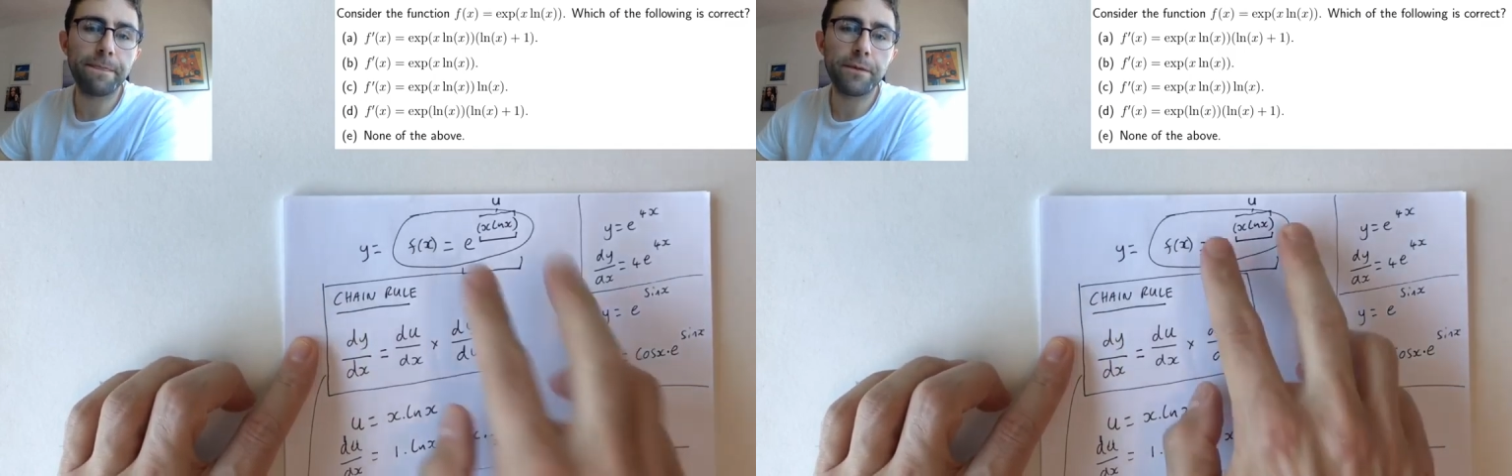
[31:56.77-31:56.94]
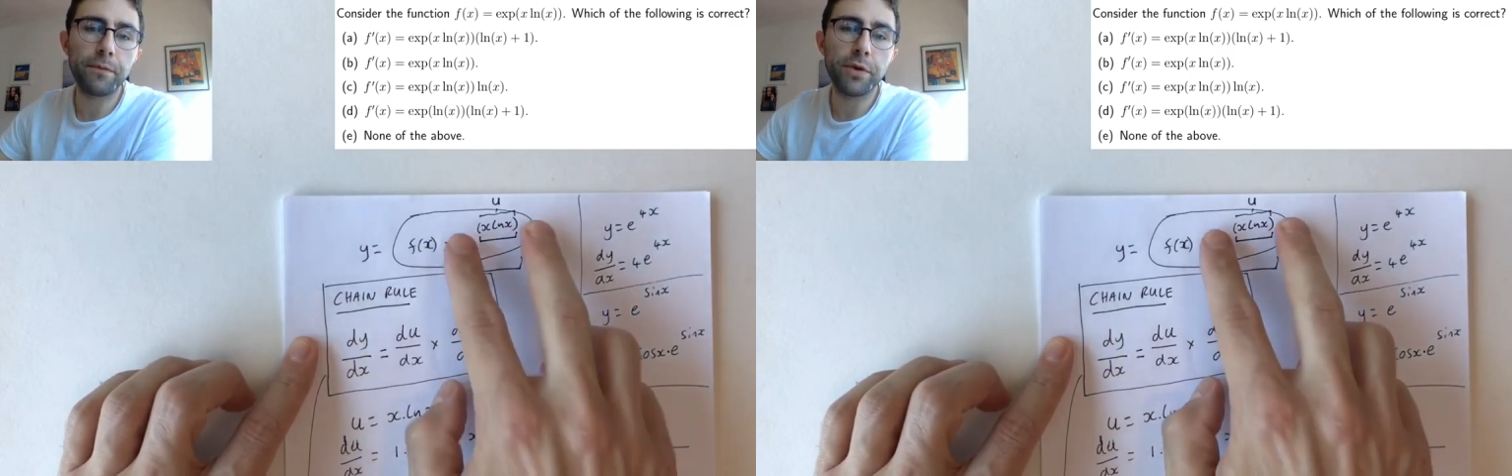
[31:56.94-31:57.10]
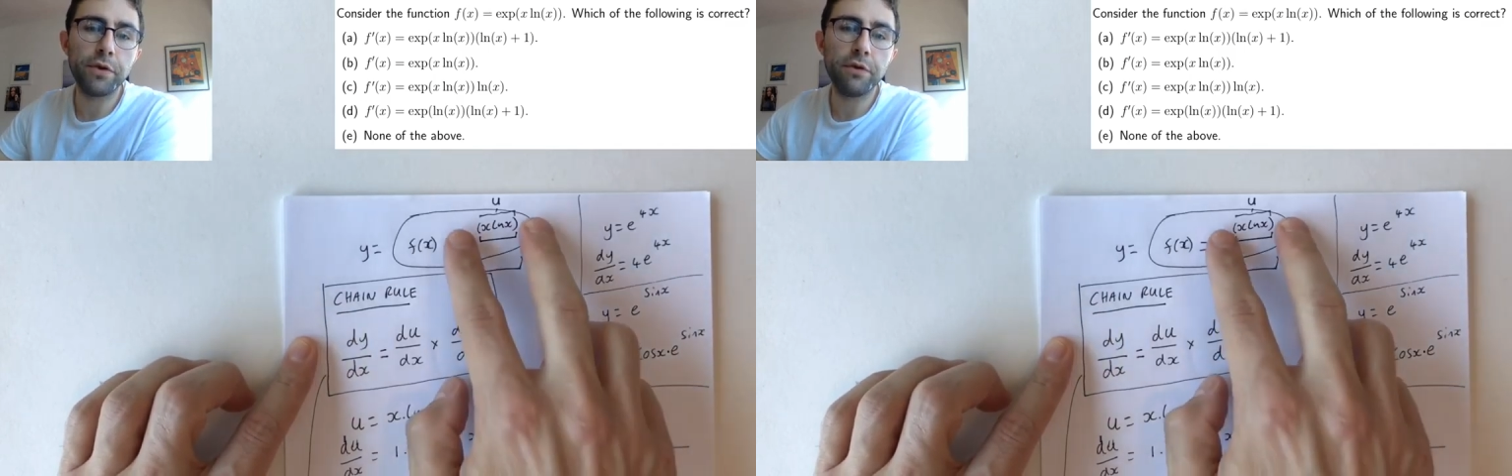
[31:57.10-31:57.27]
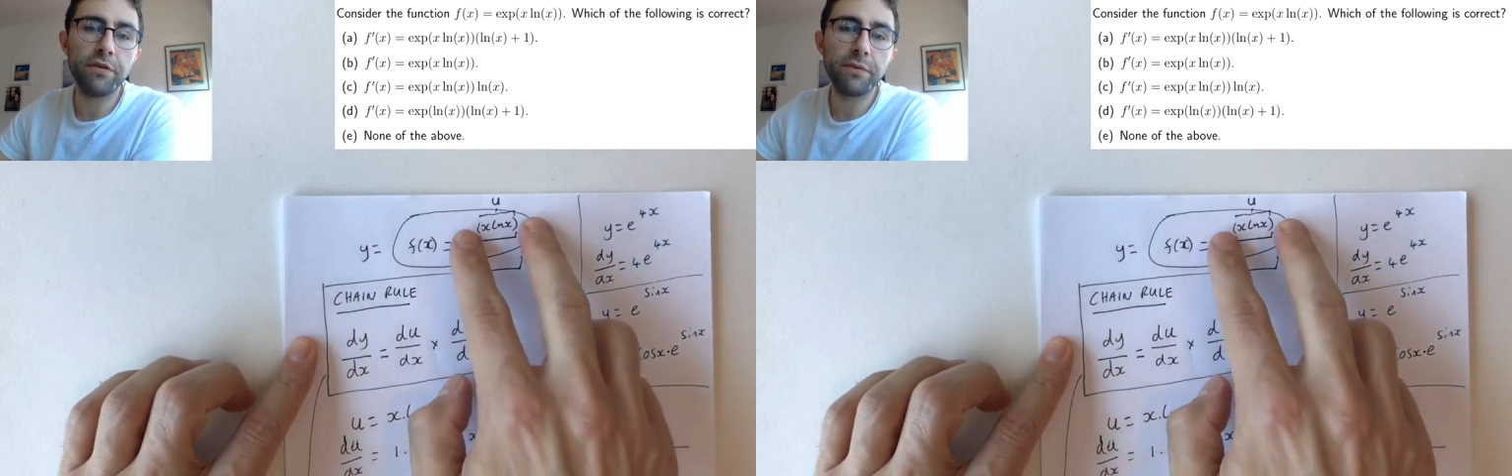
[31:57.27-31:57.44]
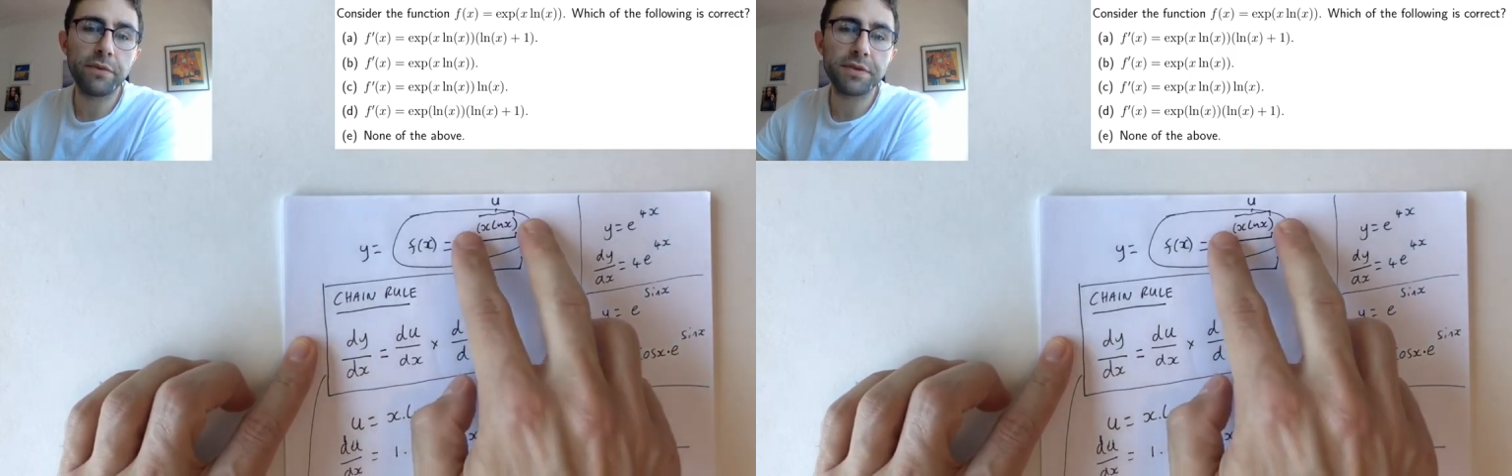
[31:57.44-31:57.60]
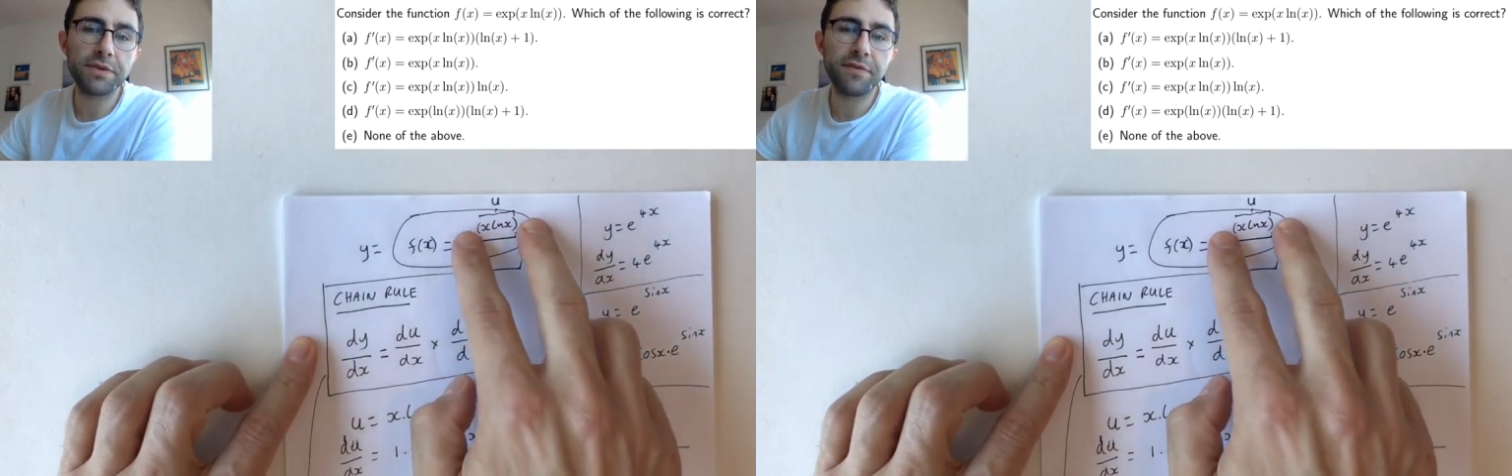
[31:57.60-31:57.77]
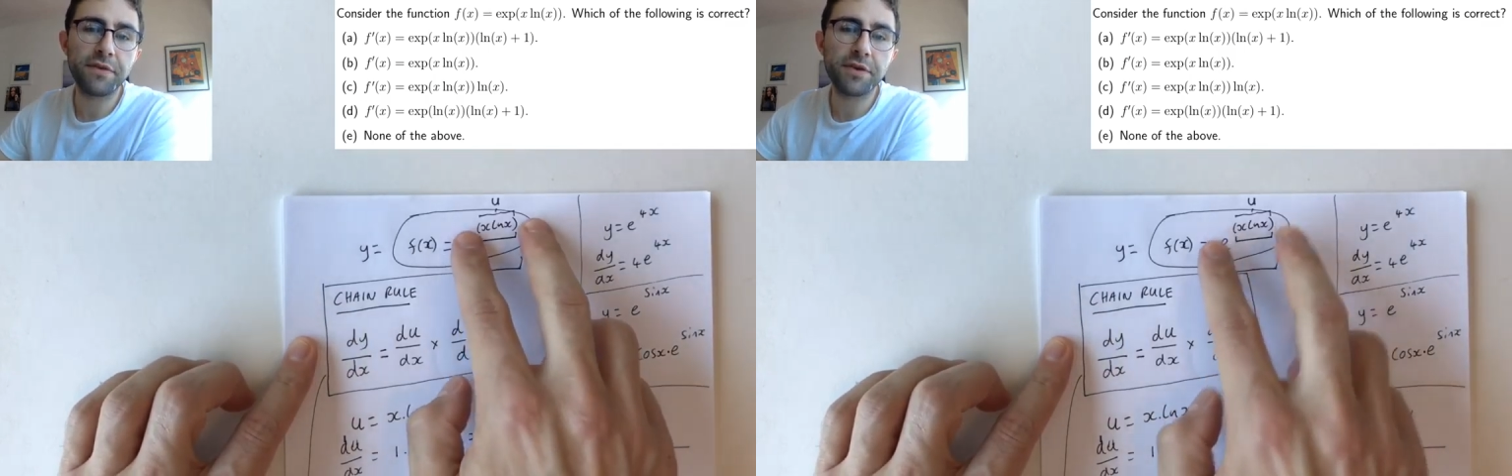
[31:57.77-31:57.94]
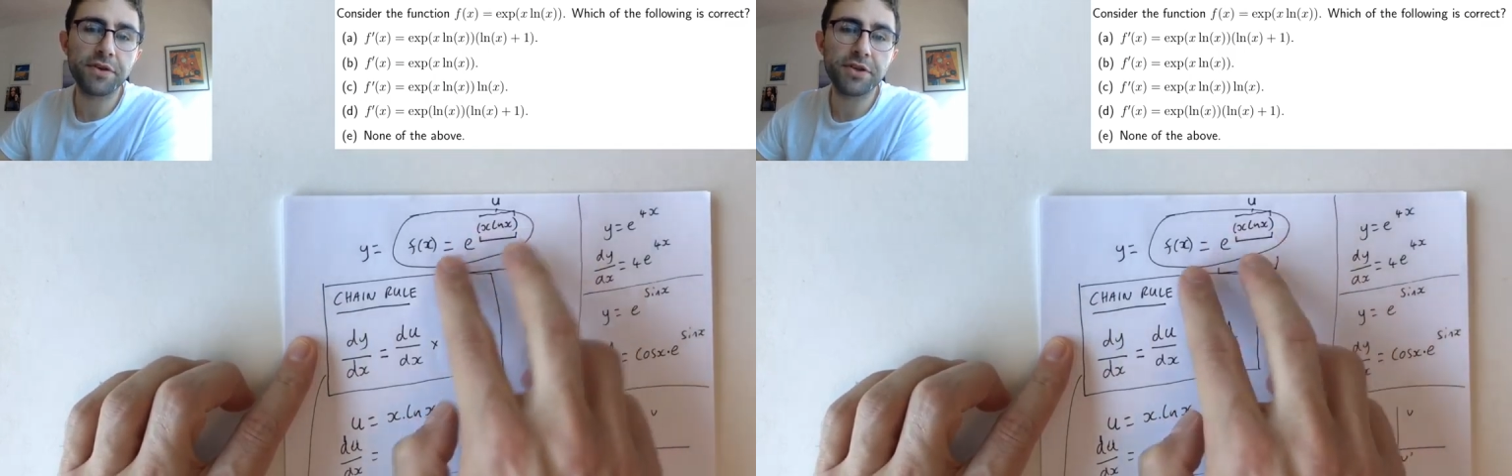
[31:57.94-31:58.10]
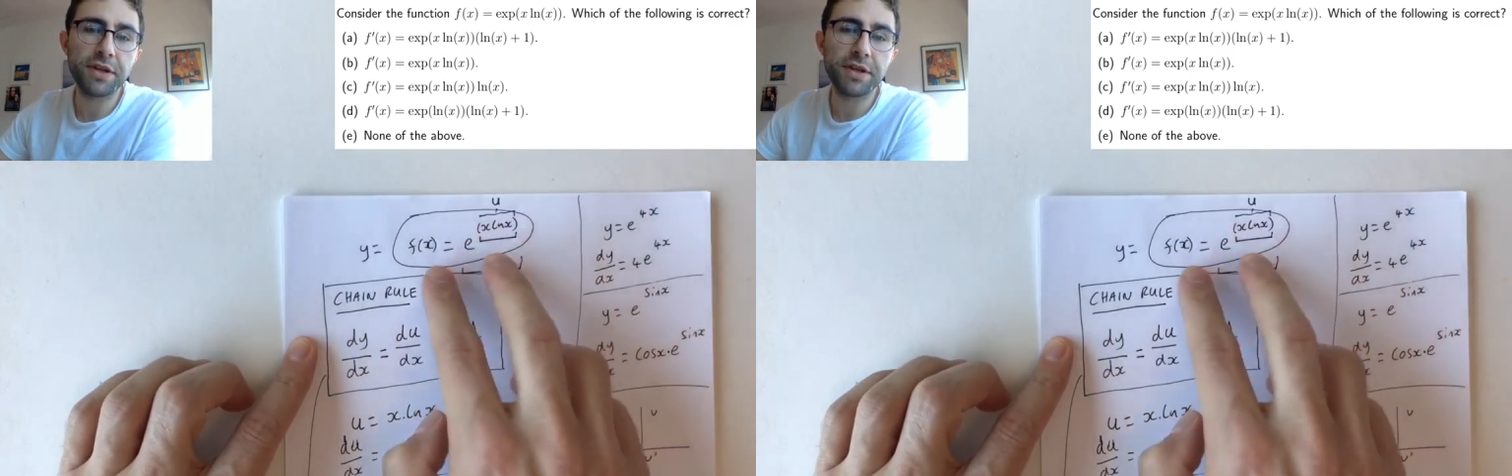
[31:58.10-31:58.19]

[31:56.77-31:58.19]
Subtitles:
We use it when there's a function